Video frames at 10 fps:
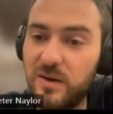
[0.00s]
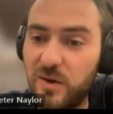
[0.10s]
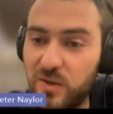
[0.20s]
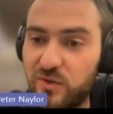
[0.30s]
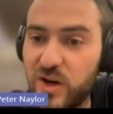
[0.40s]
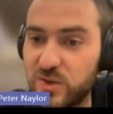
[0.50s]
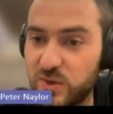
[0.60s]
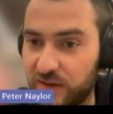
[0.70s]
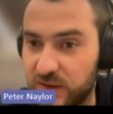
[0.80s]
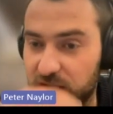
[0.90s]
On the right, you
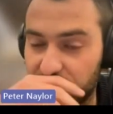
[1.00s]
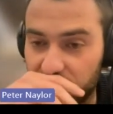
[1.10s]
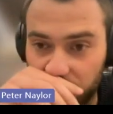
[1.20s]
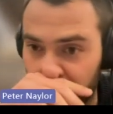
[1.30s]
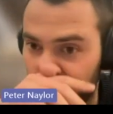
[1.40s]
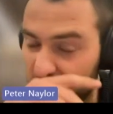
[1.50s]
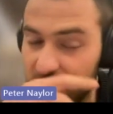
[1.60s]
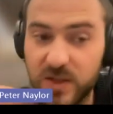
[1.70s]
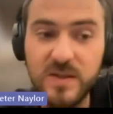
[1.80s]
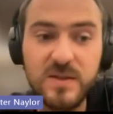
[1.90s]
have the different
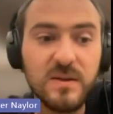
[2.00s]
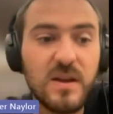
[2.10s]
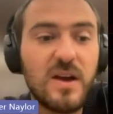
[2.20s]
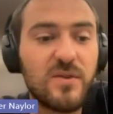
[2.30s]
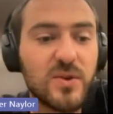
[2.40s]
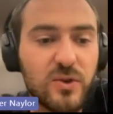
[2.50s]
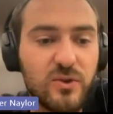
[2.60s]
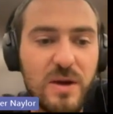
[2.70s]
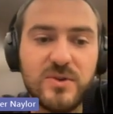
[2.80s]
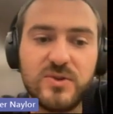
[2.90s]
configurations.
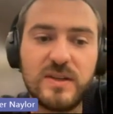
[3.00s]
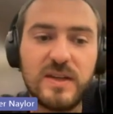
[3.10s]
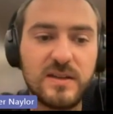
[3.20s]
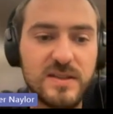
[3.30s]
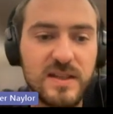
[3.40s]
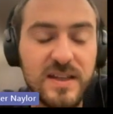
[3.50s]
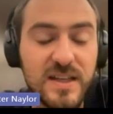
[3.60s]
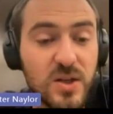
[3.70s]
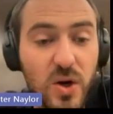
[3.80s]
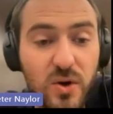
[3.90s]
Photogrammetry dataset
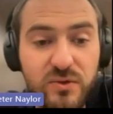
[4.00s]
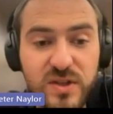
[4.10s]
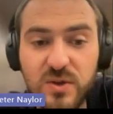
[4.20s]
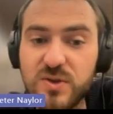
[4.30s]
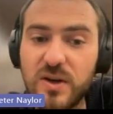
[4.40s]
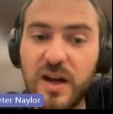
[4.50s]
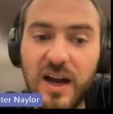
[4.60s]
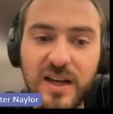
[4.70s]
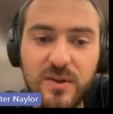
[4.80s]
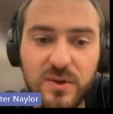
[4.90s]
is a low resolution
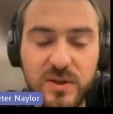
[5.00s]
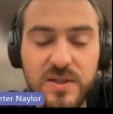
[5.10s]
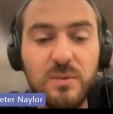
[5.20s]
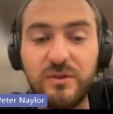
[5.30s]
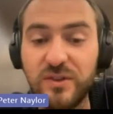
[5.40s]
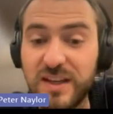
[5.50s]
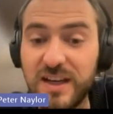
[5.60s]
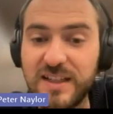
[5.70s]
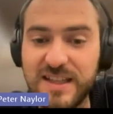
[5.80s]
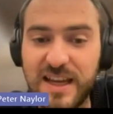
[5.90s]
high noise with a
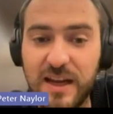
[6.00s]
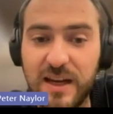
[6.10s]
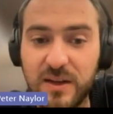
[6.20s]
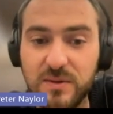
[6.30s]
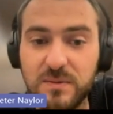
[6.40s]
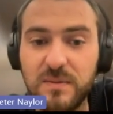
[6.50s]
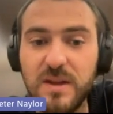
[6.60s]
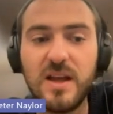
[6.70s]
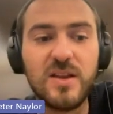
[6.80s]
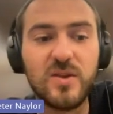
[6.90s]
tight scan angle.
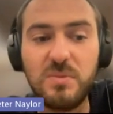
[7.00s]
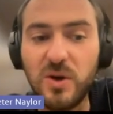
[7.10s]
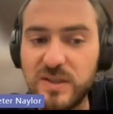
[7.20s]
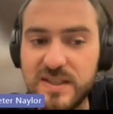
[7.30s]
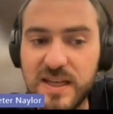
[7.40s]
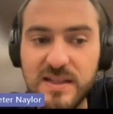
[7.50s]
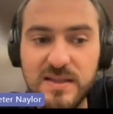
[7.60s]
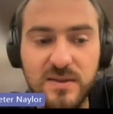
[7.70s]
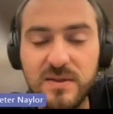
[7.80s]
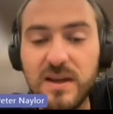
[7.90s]
The
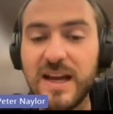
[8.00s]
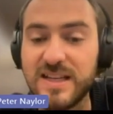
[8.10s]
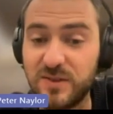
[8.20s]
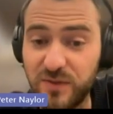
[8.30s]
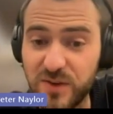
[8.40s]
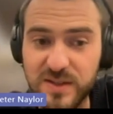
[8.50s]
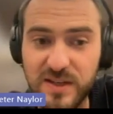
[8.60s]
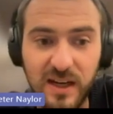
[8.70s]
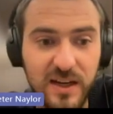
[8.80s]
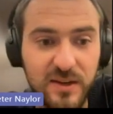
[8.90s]
multi-sensor has the first
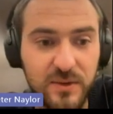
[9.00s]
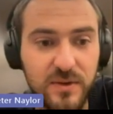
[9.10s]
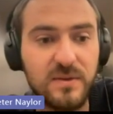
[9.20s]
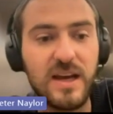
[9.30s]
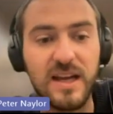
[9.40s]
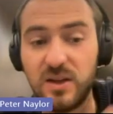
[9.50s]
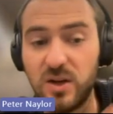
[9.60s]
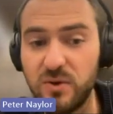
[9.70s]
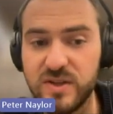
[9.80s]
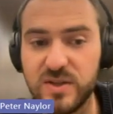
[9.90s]
cloud at
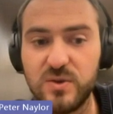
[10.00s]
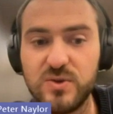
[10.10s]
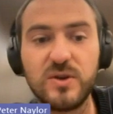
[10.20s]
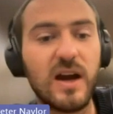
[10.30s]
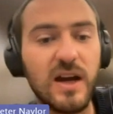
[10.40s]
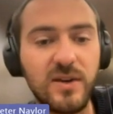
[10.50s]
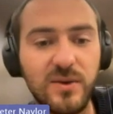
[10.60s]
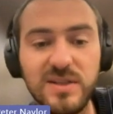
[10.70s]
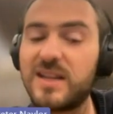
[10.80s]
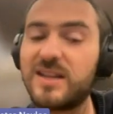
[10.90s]
low resolution high
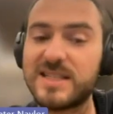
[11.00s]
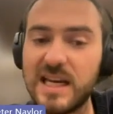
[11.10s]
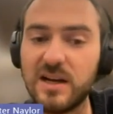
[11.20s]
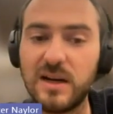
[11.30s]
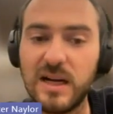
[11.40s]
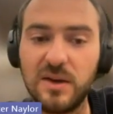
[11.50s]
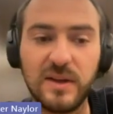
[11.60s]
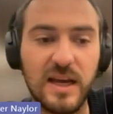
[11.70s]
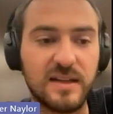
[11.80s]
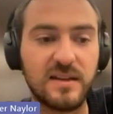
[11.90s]
noise and the second
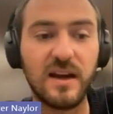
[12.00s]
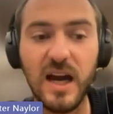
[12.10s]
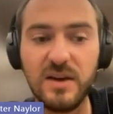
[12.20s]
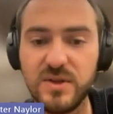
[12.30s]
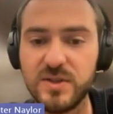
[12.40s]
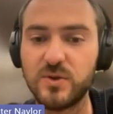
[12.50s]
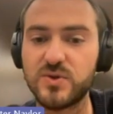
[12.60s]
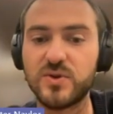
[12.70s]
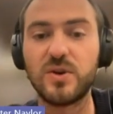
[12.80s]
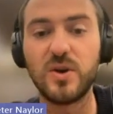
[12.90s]
cloud at high
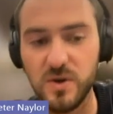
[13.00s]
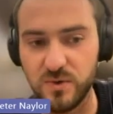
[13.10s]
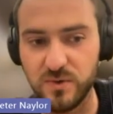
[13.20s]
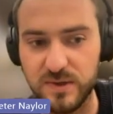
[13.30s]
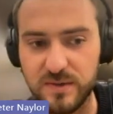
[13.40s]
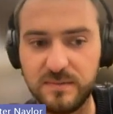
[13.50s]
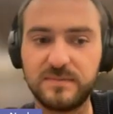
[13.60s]
resolution low noise.